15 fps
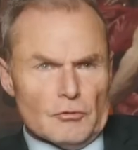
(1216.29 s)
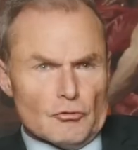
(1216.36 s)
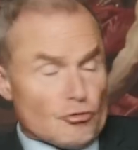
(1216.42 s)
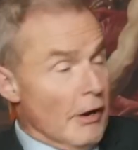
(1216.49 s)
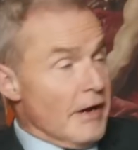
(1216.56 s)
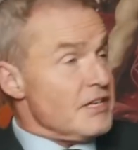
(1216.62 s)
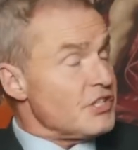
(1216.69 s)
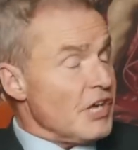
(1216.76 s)

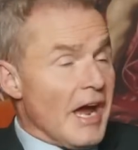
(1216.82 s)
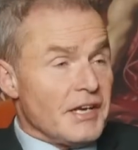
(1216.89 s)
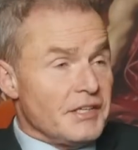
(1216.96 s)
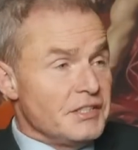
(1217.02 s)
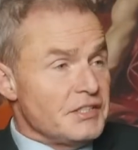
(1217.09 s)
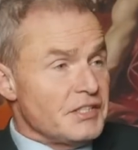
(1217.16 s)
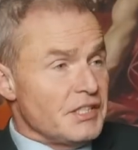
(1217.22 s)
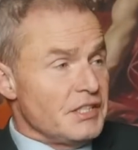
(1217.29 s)
great, and
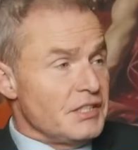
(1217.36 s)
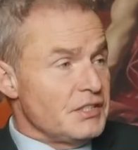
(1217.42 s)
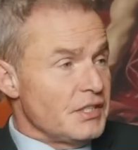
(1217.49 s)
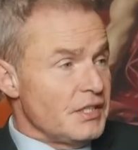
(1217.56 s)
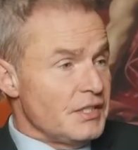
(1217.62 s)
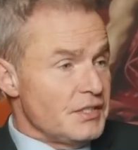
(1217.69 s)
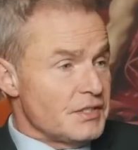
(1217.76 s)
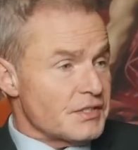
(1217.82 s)
indeed
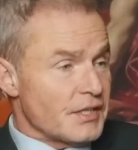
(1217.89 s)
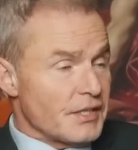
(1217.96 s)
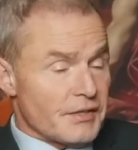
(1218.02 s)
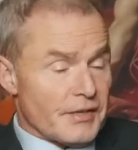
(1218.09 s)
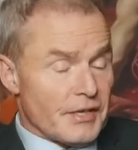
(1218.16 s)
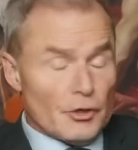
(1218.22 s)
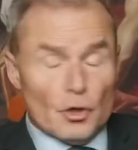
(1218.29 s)
is uh, they're